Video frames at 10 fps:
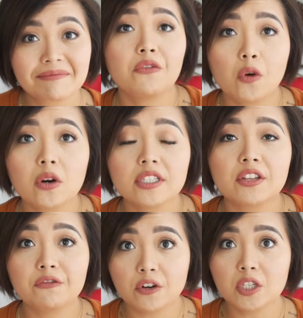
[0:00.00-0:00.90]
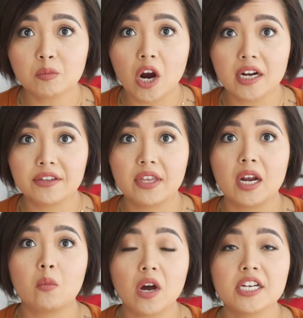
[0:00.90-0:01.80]
Of course, the first product that
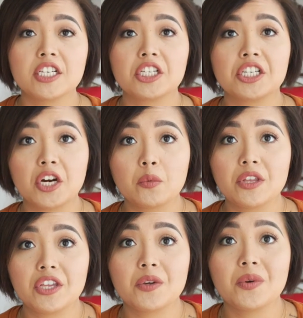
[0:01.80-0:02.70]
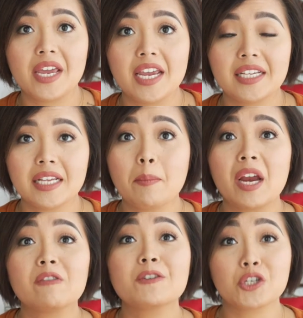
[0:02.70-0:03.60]
I wanted to share with you is a
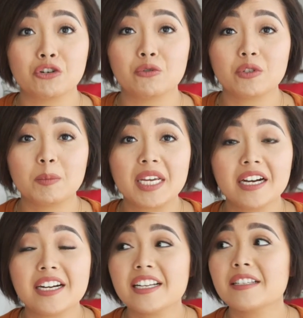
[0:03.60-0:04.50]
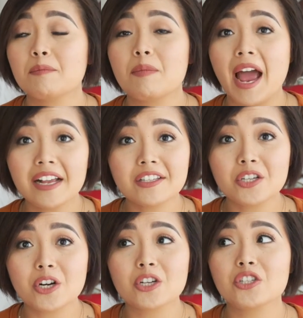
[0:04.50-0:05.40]
pair of shoes, because as a
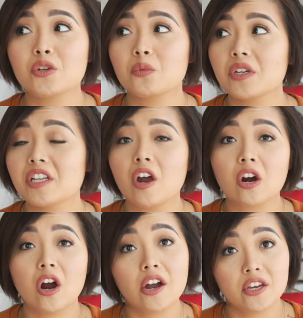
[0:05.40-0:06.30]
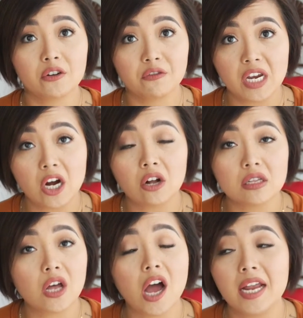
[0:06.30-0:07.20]
nurse, you really are on your feet a
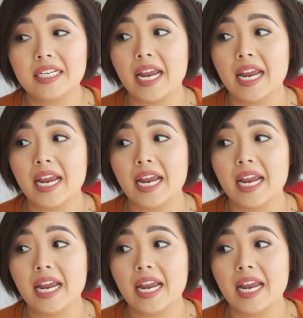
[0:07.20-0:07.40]
lot,